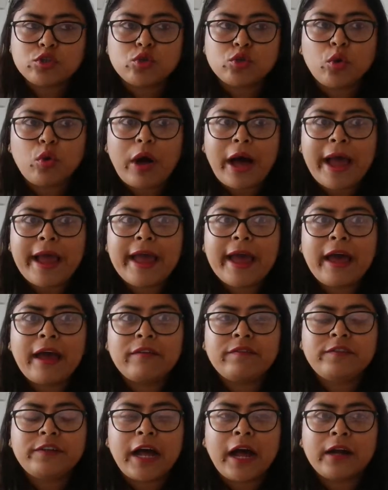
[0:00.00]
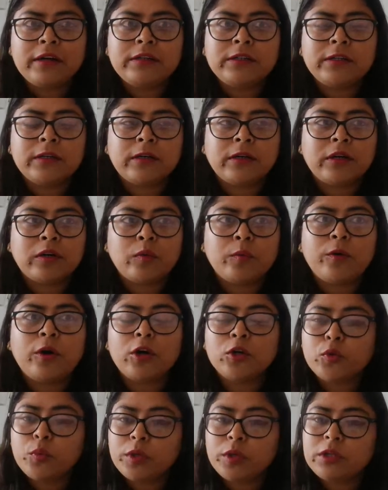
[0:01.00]
So I have done
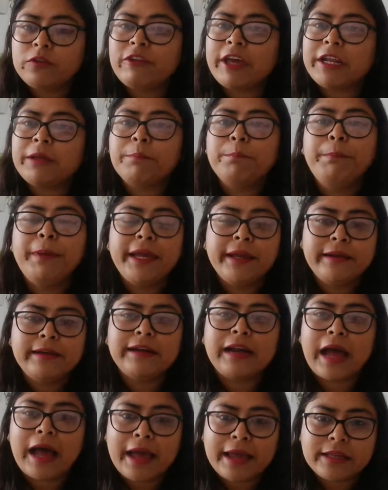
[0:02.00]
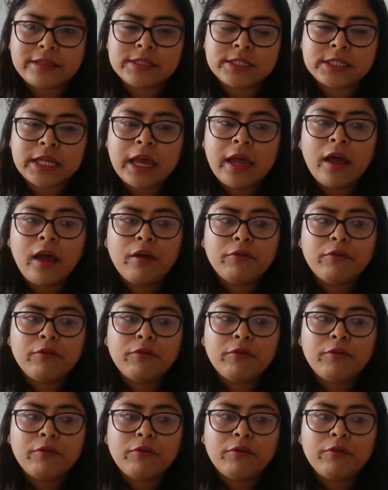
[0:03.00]
work with very big clients,